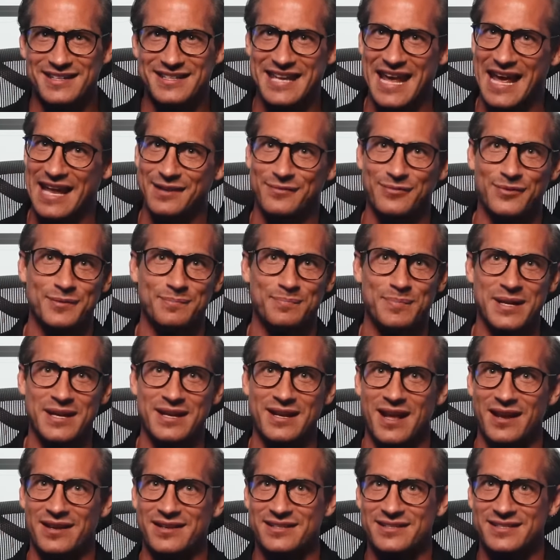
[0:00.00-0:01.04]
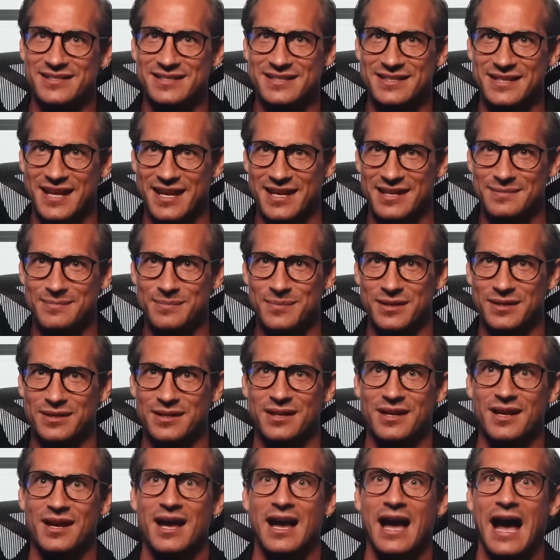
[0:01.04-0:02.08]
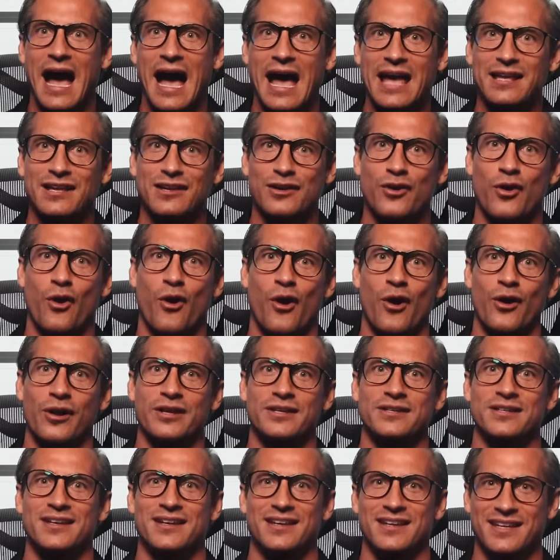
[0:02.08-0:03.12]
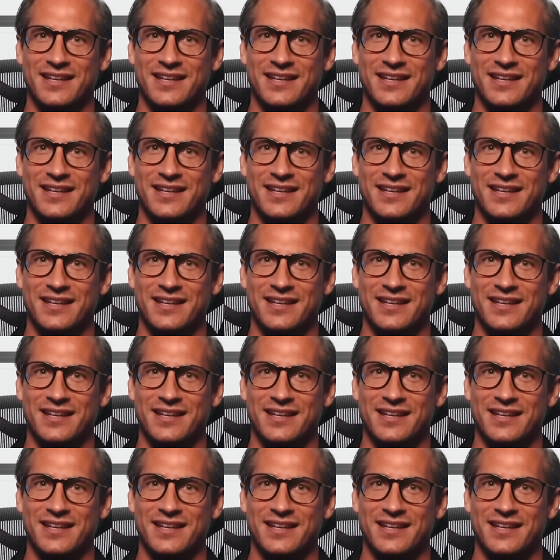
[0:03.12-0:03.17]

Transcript: that would be an understatement. I call it